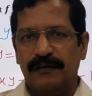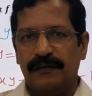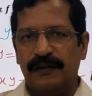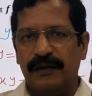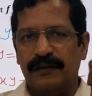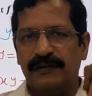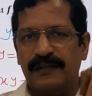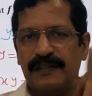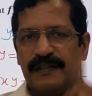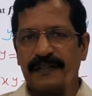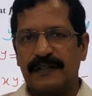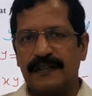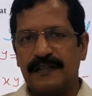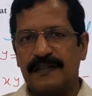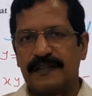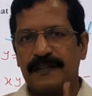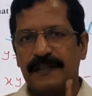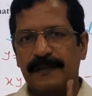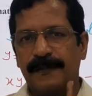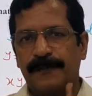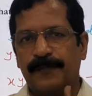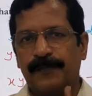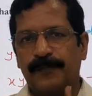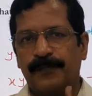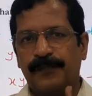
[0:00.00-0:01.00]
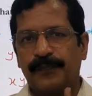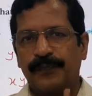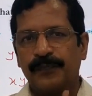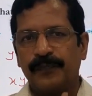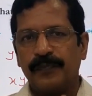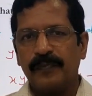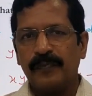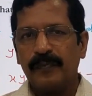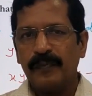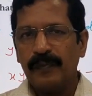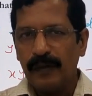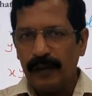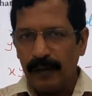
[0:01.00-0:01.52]
We have discussed
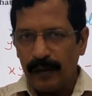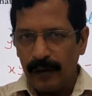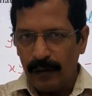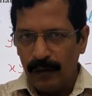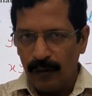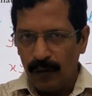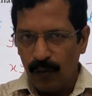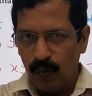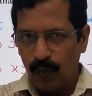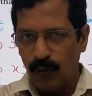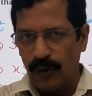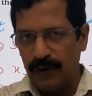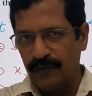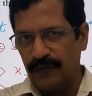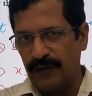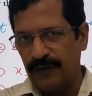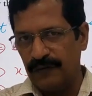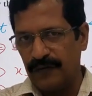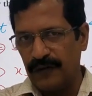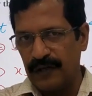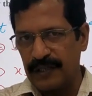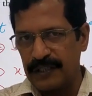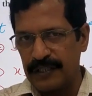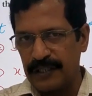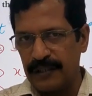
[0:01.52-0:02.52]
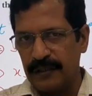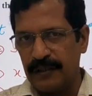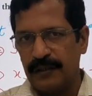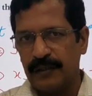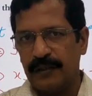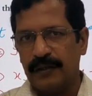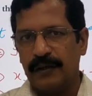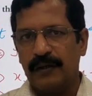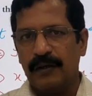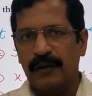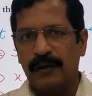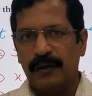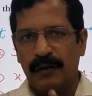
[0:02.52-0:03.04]
1, 1
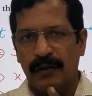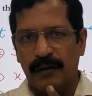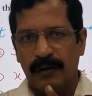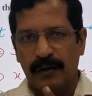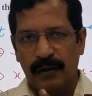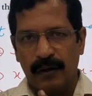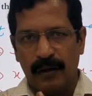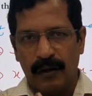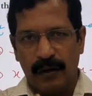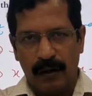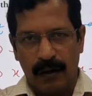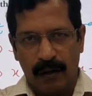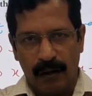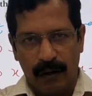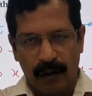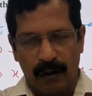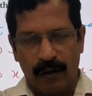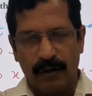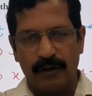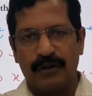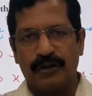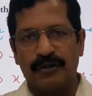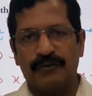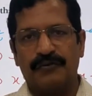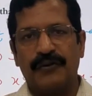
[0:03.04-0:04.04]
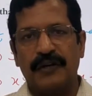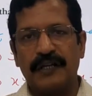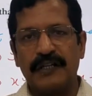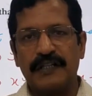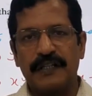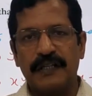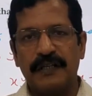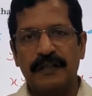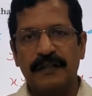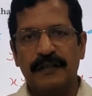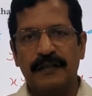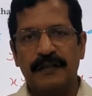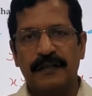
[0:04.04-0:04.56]
function, onto
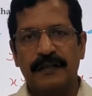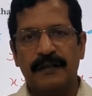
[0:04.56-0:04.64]
function,